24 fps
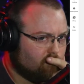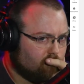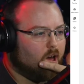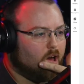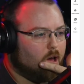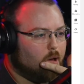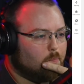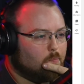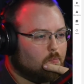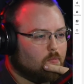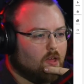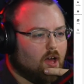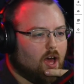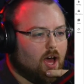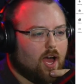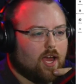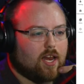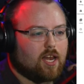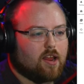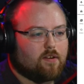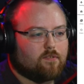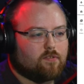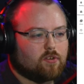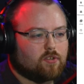
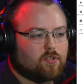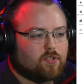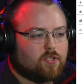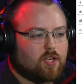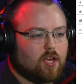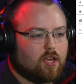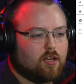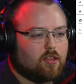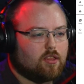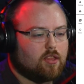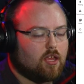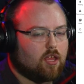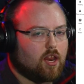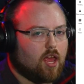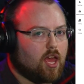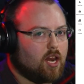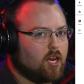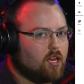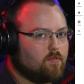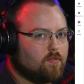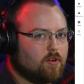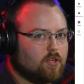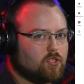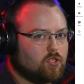I never said that
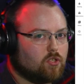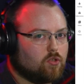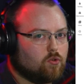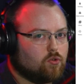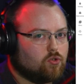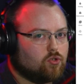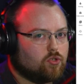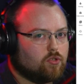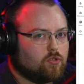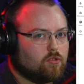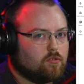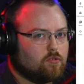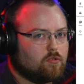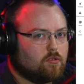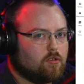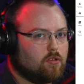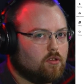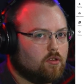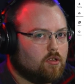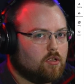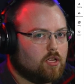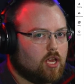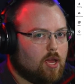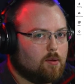any resolution
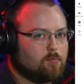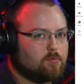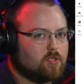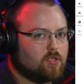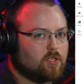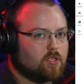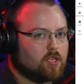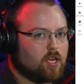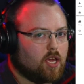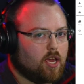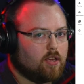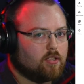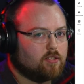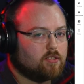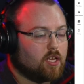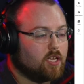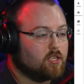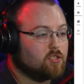came to the case.